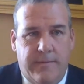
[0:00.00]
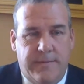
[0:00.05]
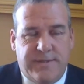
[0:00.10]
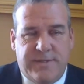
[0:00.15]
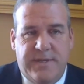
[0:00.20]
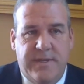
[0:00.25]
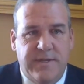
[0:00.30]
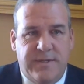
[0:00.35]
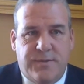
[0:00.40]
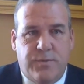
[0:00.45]

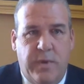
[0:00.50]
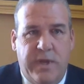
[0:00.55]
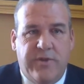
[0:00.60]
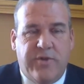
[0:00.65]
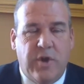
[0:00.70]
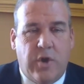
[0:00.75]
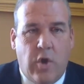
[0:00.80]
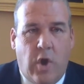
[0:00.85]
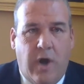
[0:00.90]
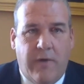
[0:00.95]
since we
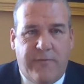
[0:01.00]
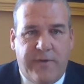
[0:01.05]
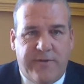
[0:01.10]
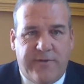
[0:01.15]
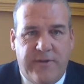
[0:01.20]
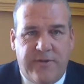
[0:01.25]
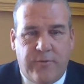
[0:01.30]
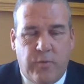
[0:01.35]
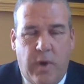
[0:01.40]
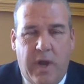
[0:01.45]
took
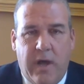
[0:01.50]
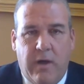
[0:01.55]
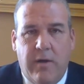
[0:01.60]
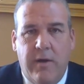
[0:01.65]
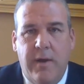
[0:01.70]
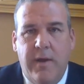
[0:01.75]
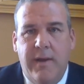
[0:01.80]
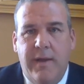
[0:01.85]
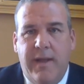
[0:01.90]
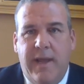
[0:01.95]
office as
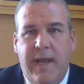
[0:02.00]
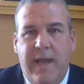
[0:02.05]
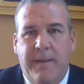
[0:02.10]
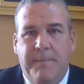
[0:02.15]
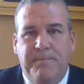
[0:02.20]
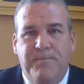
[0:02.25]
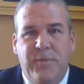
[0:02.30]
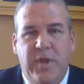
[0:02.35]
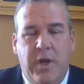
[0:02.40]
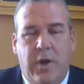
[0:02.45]
well.
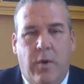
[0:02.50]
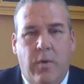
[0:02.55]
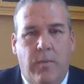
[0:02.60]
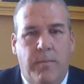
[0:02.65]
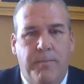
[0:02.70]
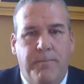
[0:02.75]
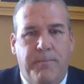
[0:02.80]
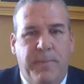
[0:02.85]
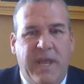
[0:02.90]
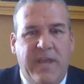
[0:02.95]
And
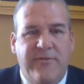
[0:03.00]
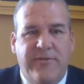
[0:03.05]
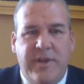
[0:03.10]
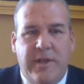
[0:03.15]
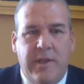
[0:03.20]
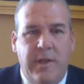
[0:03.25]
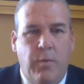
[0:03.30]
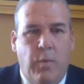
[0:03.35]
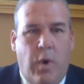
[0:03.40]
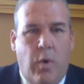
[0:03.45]

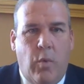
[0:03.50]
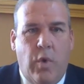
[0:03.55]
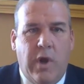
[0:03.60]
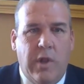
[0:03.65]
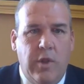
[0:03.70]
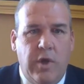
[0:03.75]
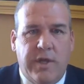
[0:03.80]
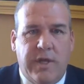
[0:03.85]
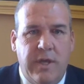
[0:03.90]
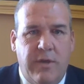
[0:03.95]
basically, what
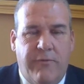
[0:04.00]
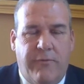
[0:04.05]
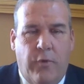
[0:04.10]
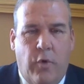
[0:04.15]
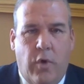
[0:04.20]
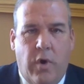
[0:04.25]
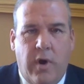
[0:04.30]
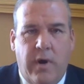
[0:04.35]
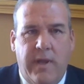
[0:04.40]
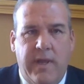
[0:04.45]
we're looking
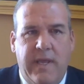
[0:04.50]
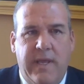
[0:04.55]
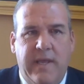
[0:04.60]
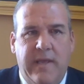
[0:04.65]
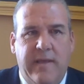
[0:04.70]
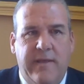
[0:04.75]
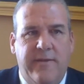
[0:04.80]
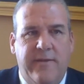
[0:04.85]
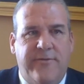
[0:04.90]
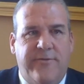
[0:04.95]
for
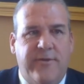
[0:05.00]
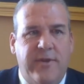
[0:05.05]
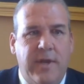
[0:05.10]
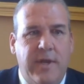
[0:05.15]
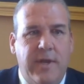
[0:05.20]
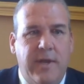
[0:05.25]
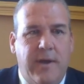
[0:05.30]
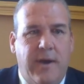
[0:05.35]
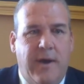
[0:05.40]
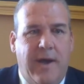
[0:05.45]
is
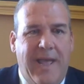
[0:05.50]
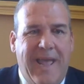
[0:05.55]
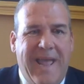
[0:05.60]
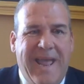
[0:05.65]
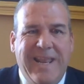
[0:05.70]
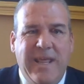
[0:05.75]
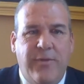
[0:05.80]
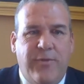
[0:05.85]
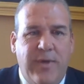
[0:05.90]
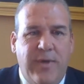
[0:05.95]

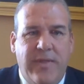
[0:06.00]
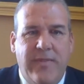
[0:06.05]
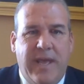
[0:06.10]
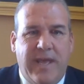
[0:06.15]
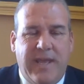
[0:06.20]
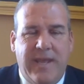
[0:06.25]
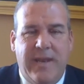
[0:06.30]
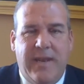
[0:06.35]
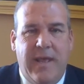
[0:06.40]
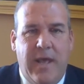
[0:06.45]
anything
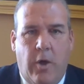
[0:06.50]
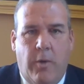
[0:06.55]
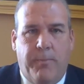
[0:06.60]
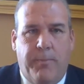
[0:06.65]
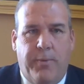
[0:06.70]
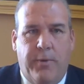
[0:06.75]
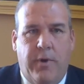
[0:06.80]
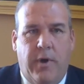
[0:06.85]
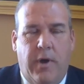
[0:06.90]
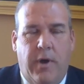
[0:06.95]
that can
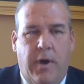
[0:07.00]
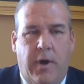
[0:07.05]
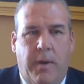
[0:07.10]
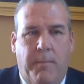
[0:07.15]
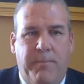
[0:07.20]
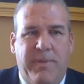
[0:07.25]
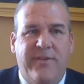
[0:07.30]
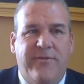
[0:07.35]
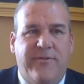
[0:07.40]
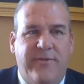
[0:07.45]
help
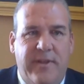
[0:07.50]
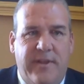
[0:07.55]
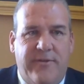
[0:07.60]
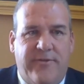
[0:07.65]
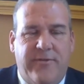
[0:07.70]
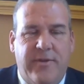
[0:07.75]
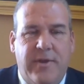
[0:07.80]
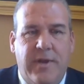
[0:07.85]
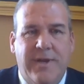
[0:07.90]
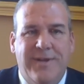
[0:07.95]
a
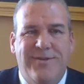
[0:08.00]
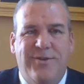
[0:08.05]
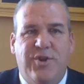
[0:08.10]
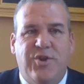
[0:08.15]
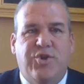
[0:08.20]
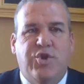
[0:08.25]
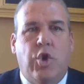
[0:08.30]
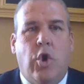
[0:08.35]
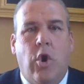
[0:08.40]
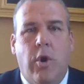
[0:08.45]
business
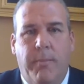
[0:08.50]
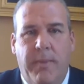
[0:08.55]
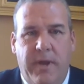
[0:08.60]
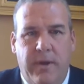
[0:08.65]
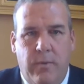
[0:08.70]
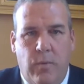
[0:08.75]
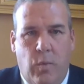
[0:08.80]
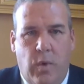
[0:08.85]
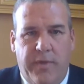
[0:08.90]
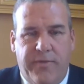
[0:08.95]

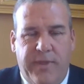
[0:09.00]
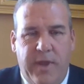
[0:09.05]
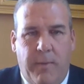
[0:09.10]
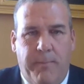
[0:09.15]
determine what